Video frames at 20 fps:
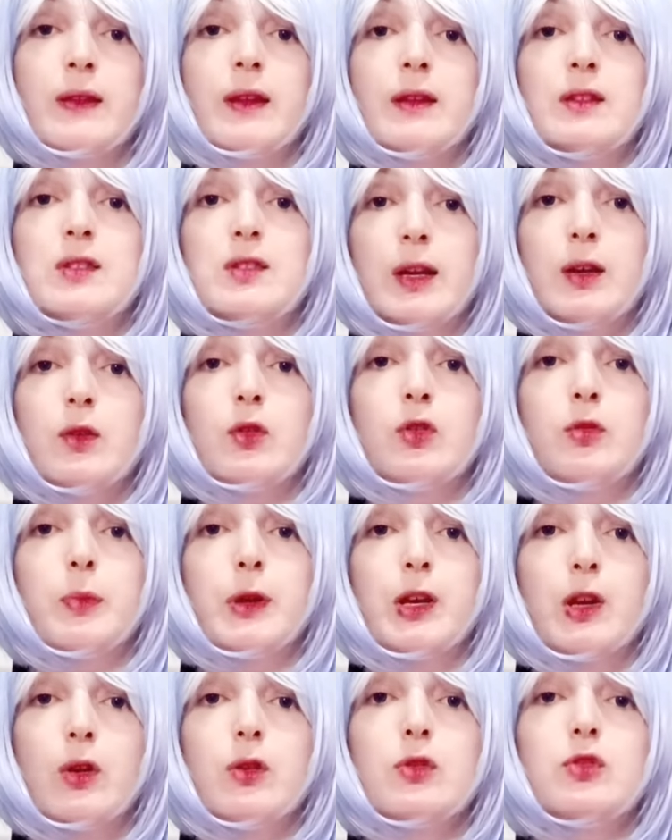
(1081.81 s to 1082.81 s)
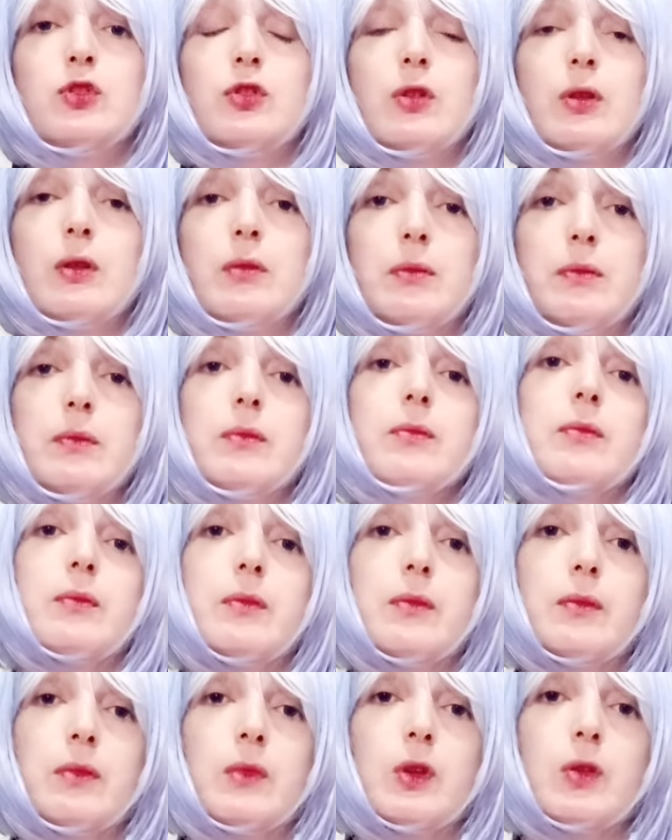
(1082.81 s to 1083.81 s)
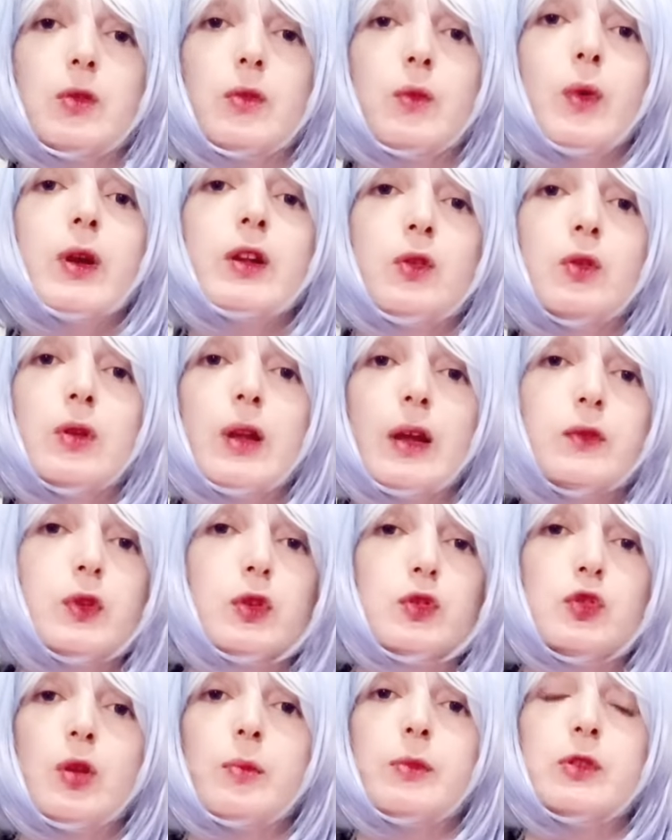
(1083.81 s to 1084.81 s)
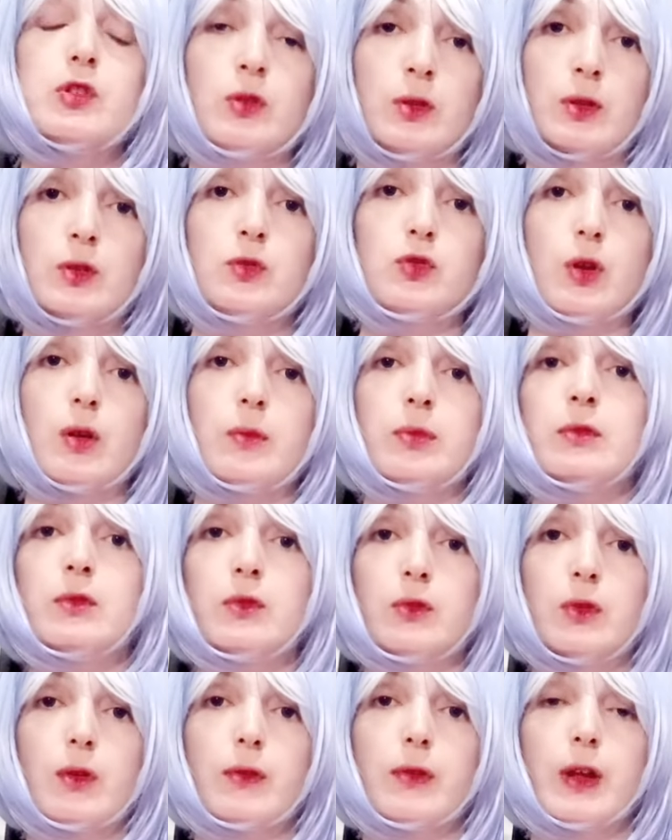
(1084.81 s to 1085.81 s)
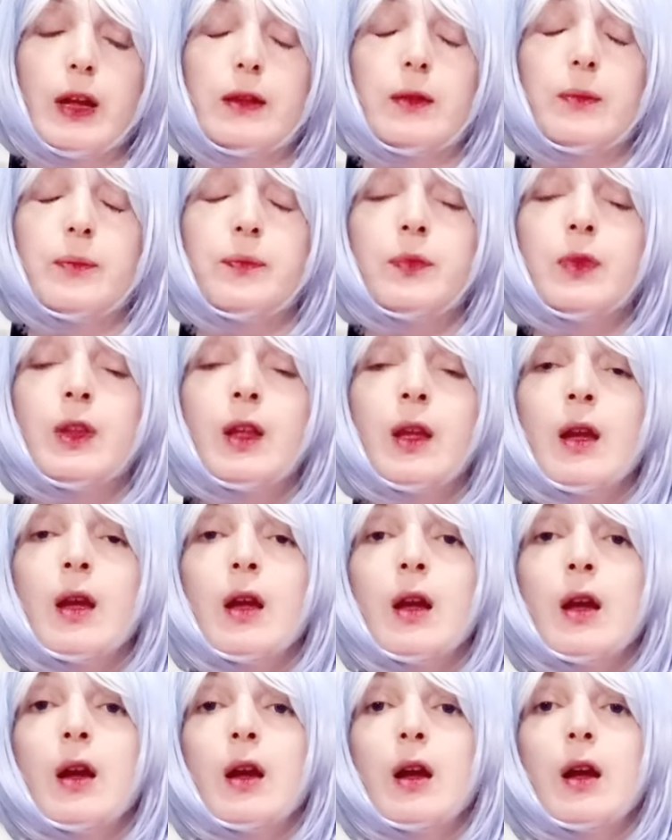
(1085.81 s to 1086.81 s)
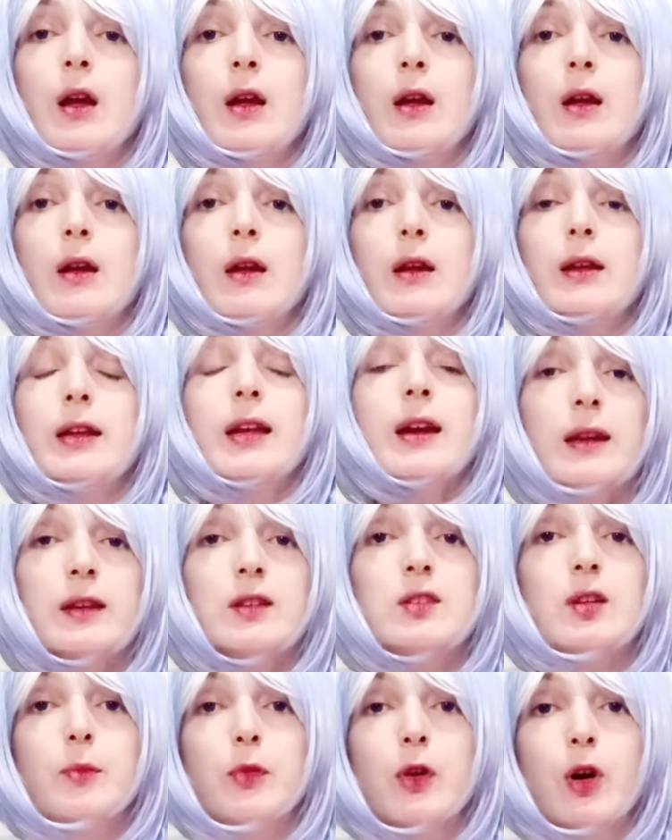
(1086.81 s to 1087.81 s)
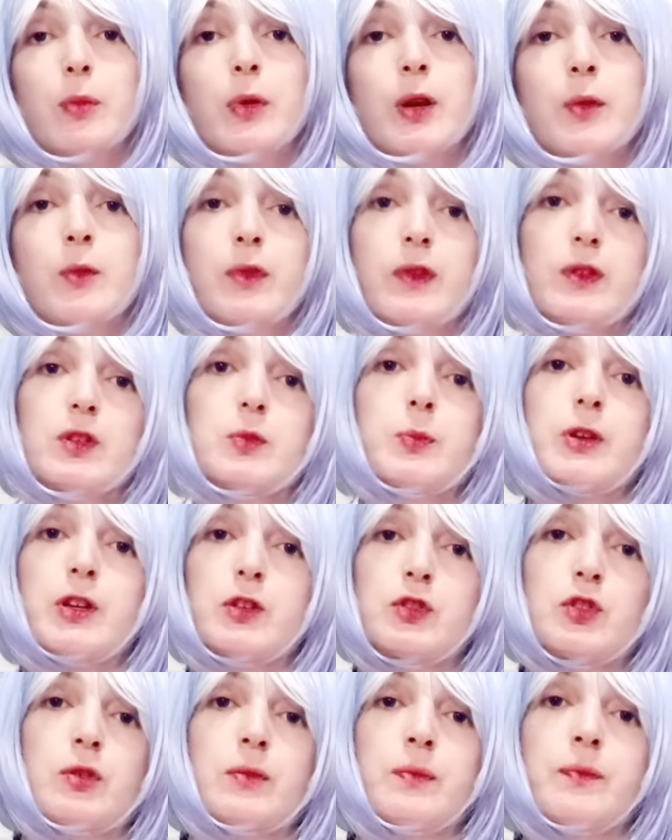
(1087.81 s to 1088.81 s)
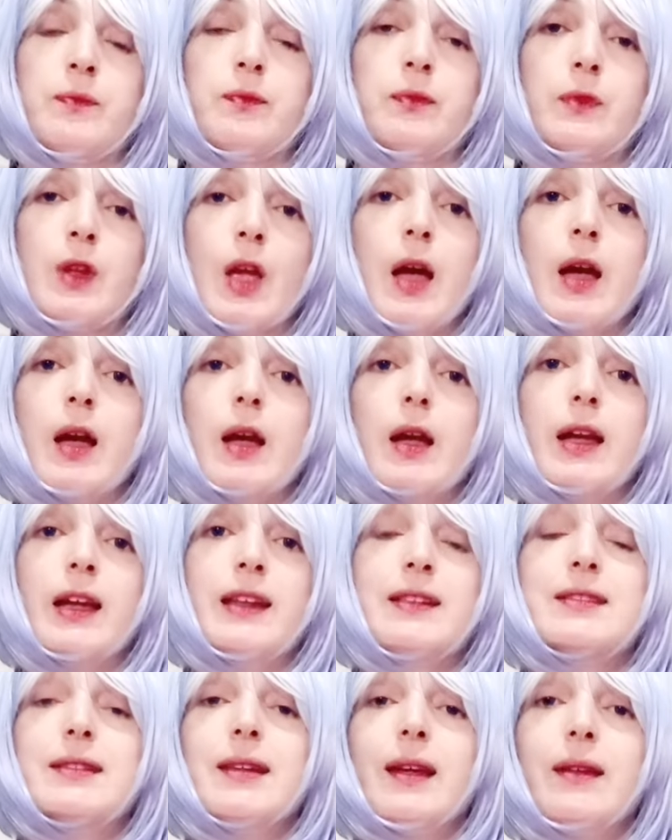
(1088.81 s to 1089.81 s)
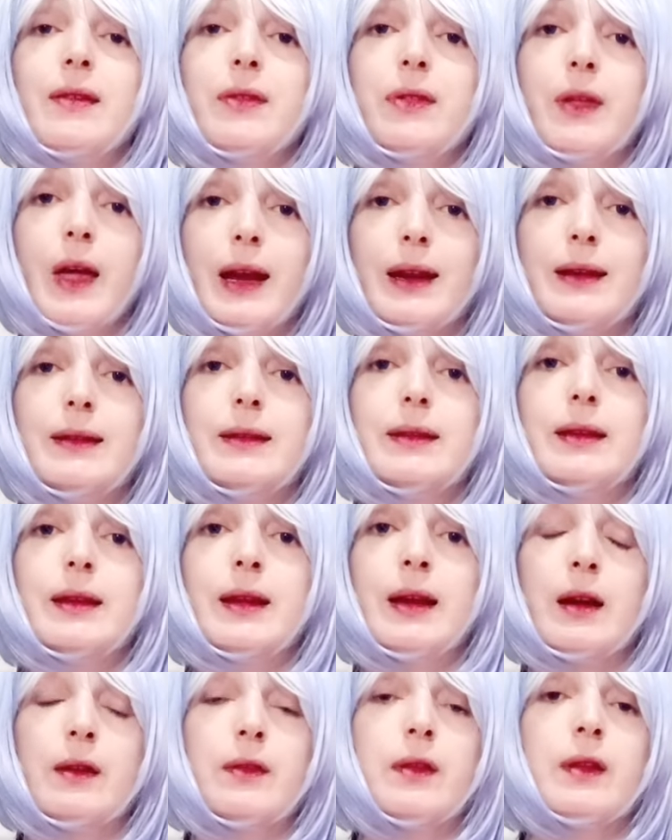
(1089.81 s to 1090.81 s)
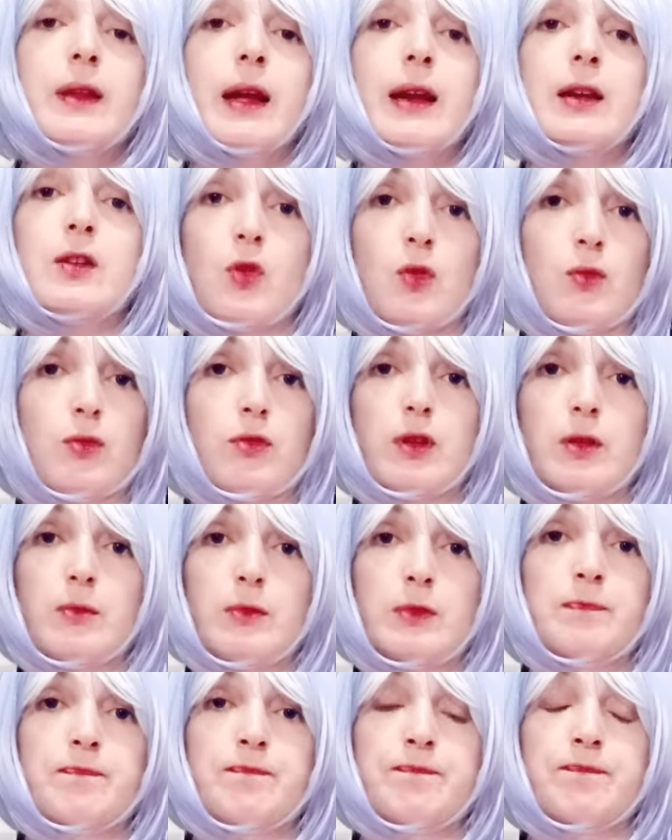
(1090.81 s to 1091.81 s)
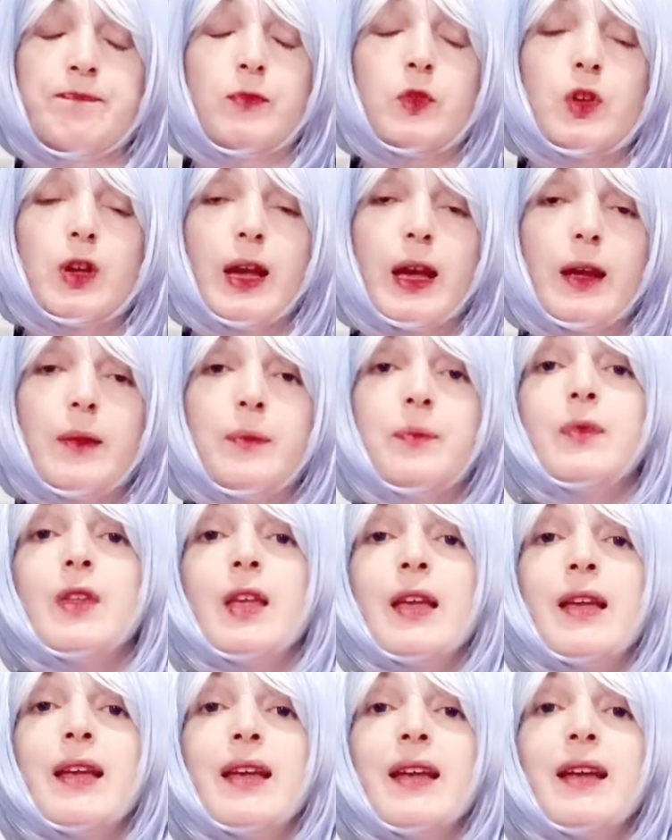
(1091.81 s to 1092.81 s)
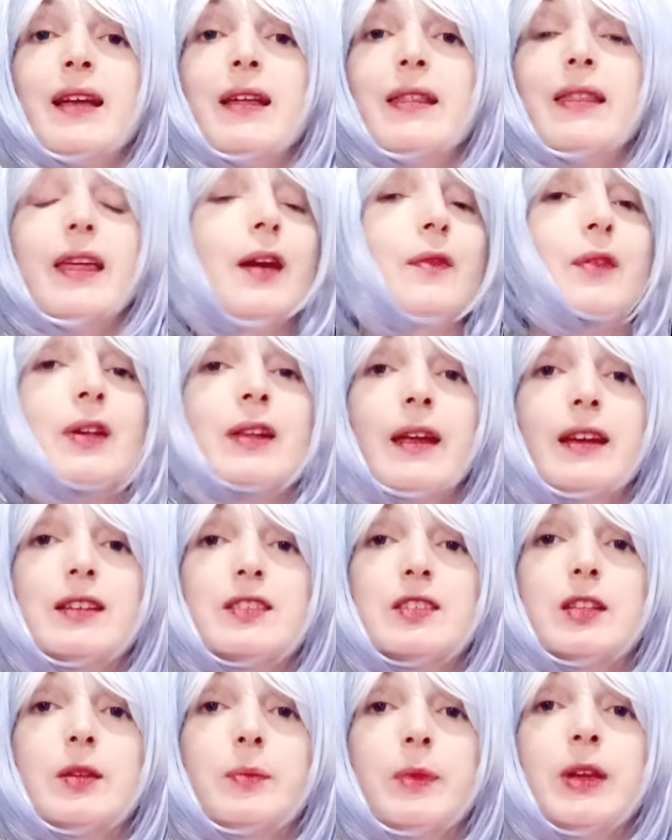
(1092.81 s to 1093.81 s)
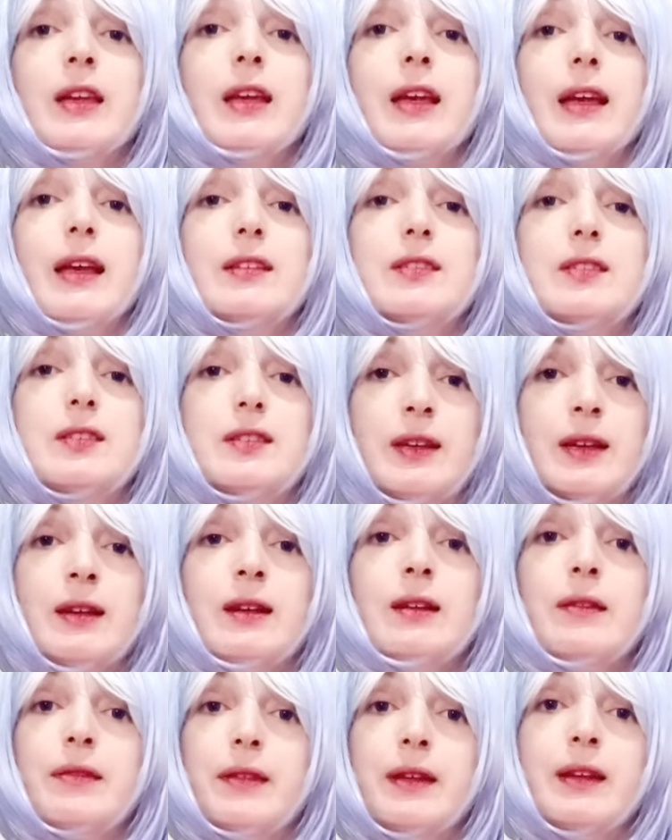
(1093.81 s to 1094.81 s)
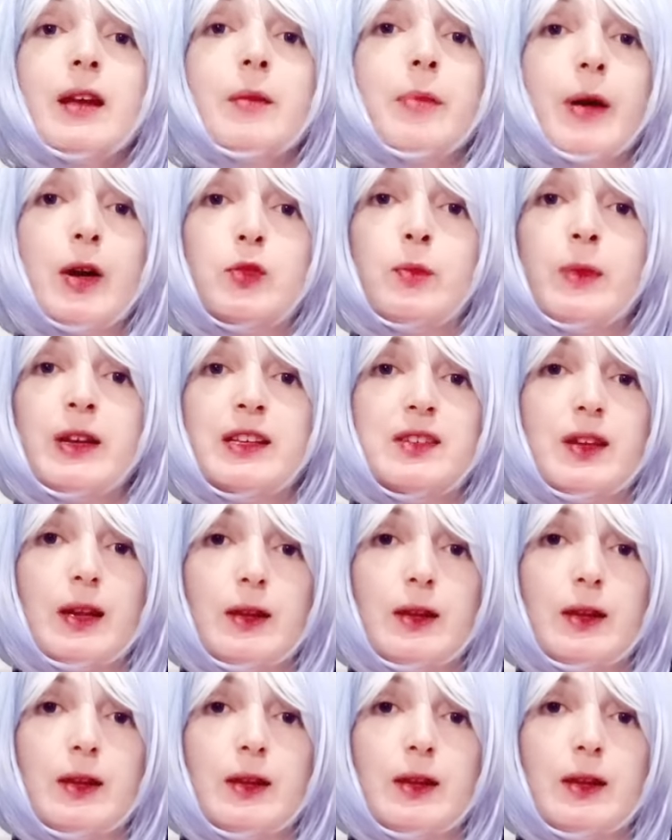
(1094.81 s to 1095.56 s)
And second, because when you love your job, it's not a job. You know that. Here is the problem with this person. It's the 3rd year that I know them. Okay. They haven't asked me a single thing about myself.